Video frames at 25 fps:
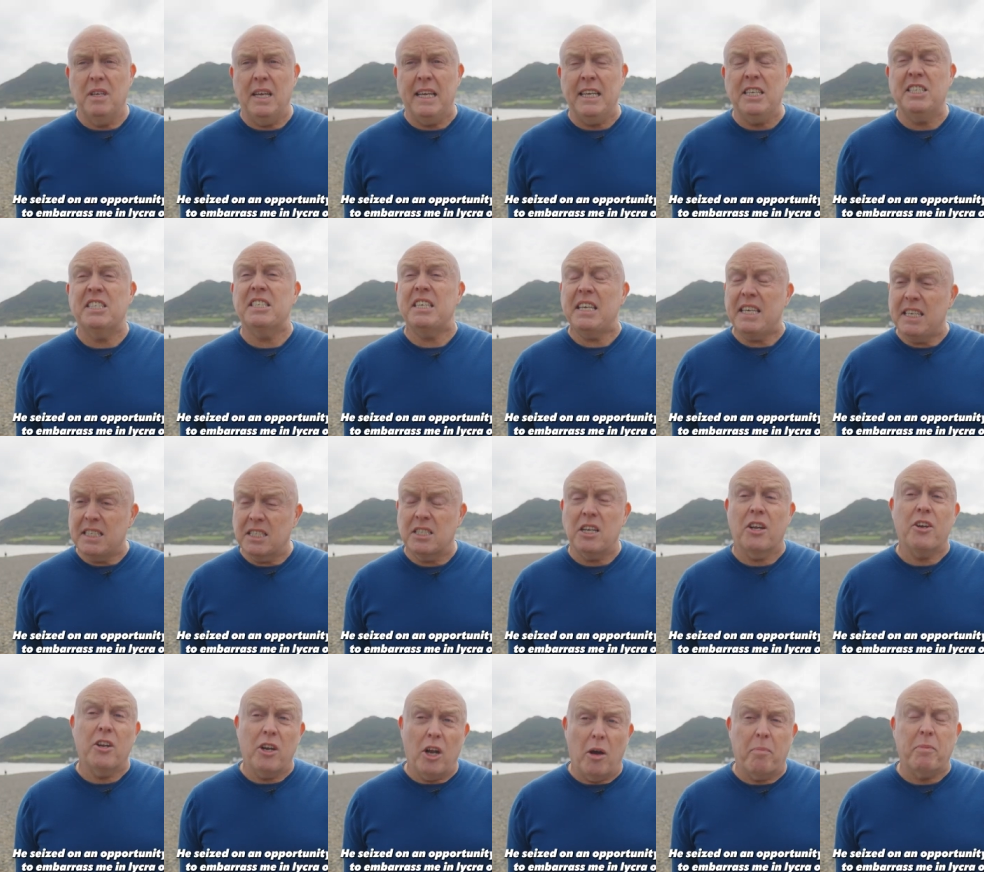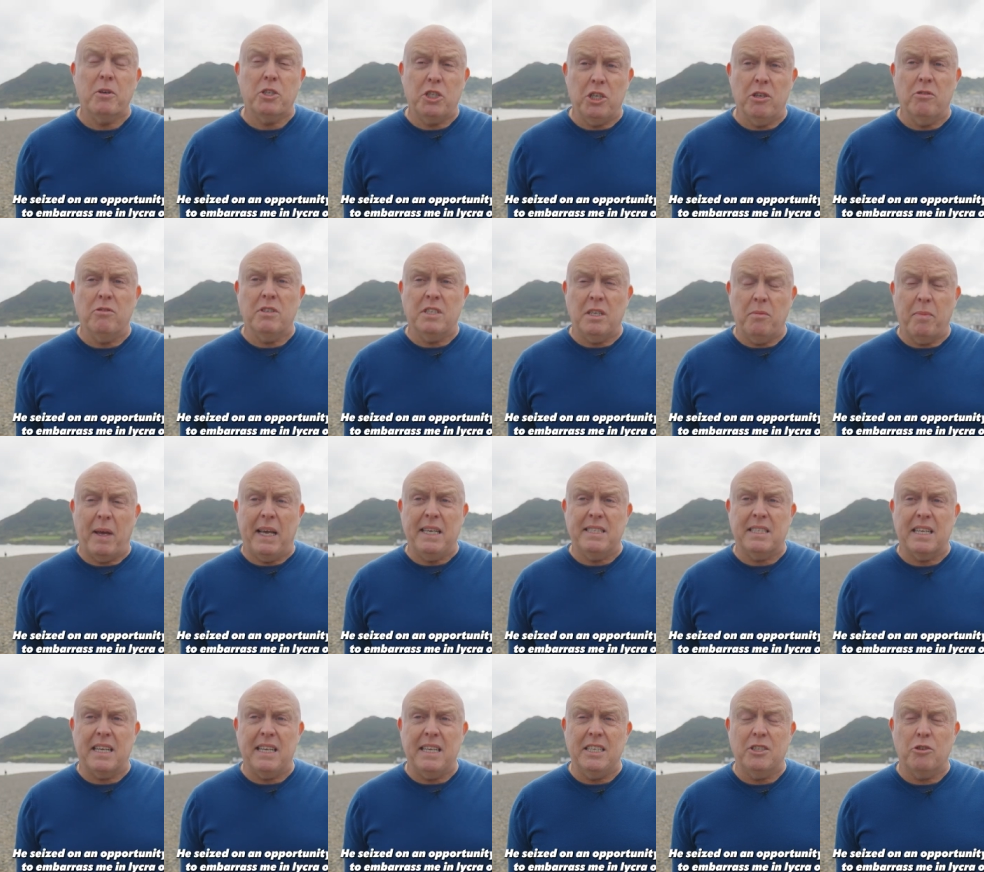He seized on an opportunity,
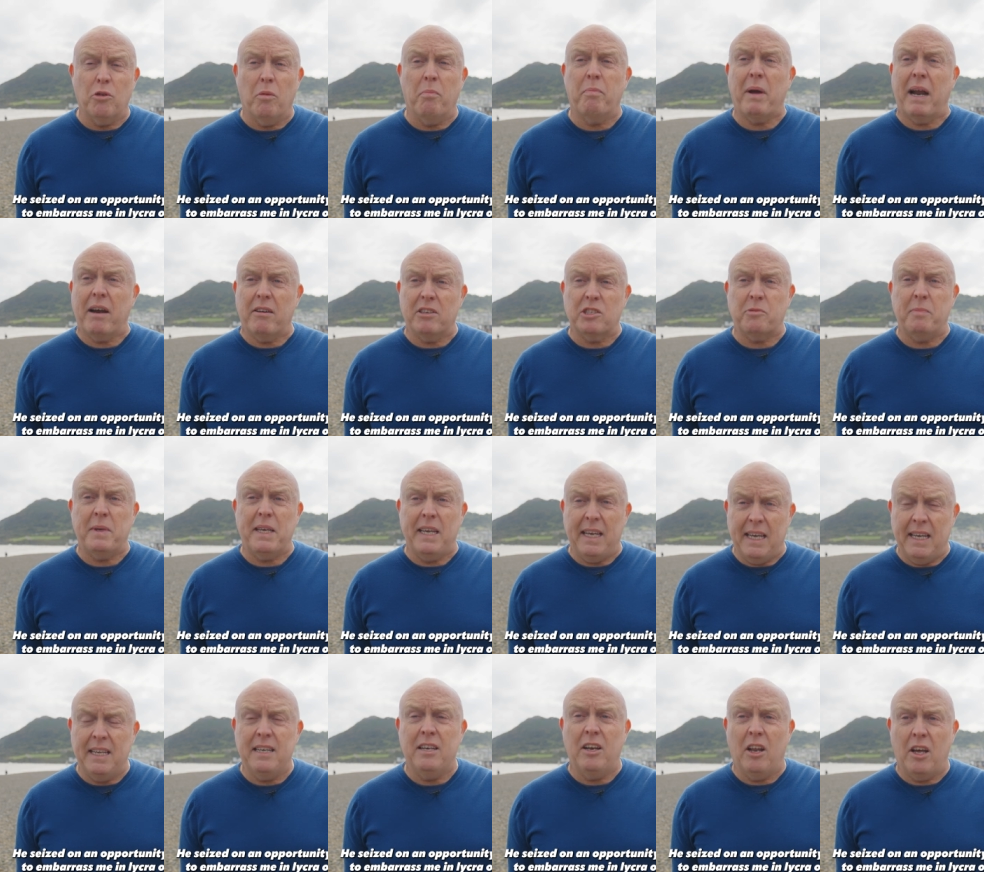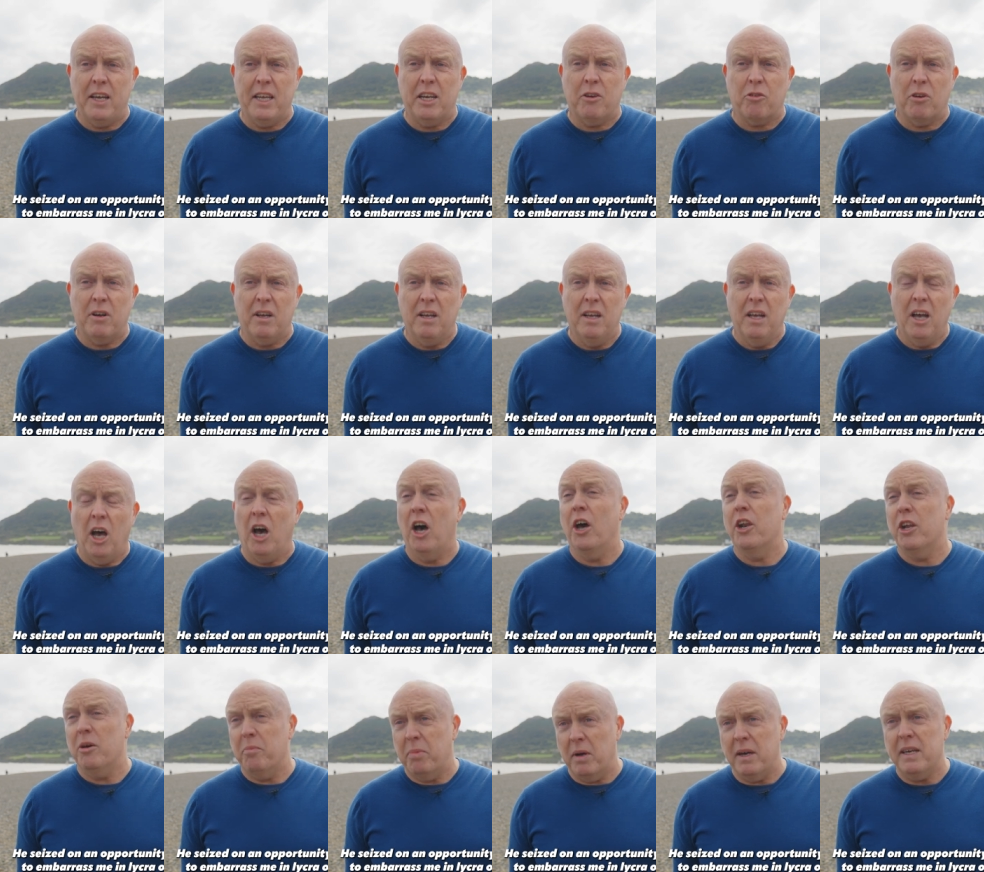basically, to embarrass me in Lycra on
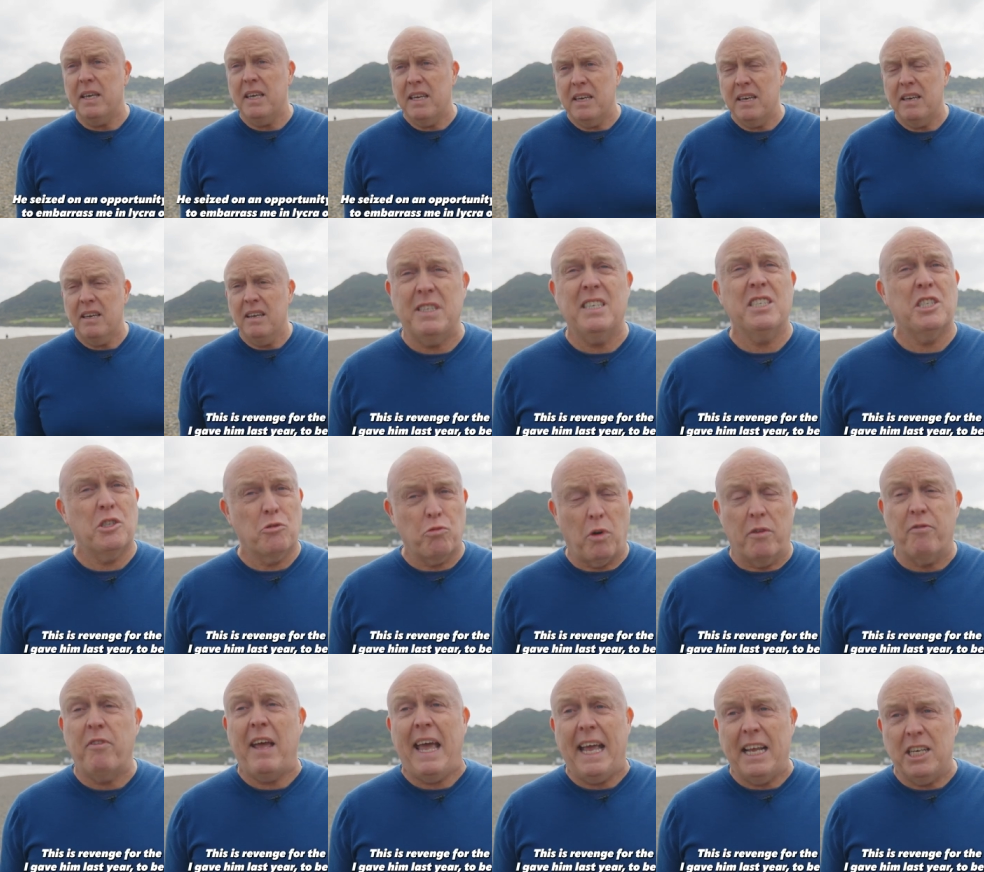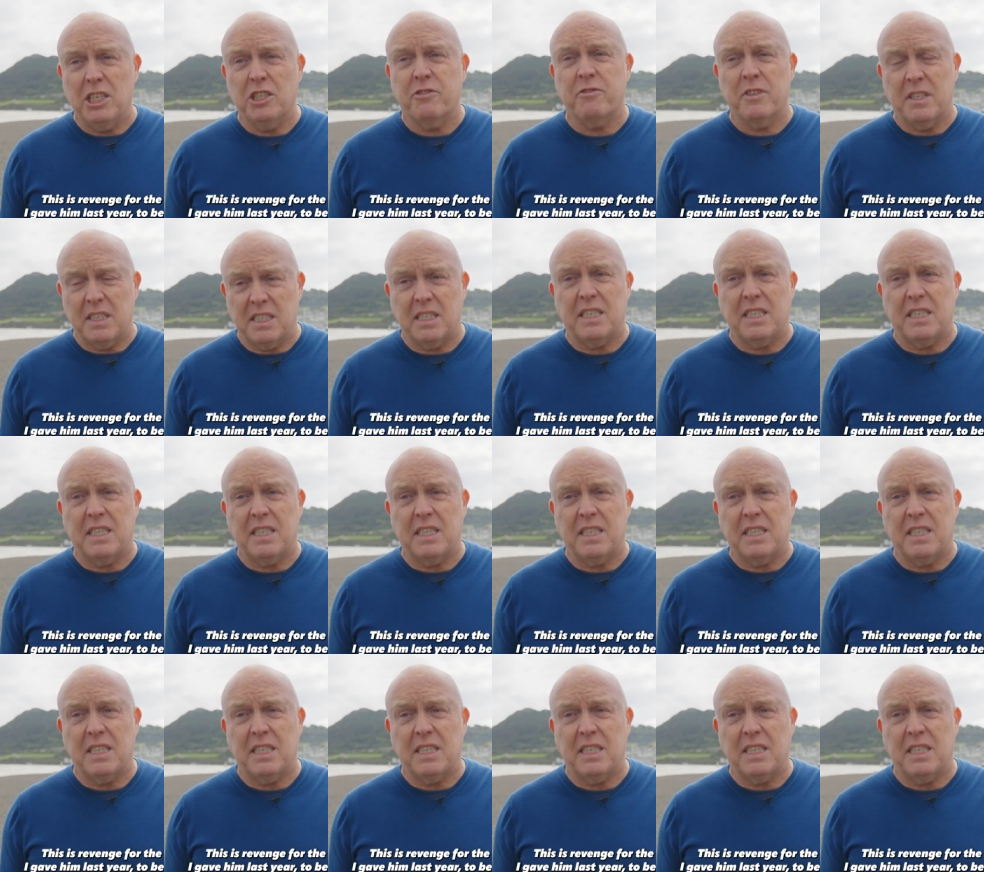a bike. This is revenge for the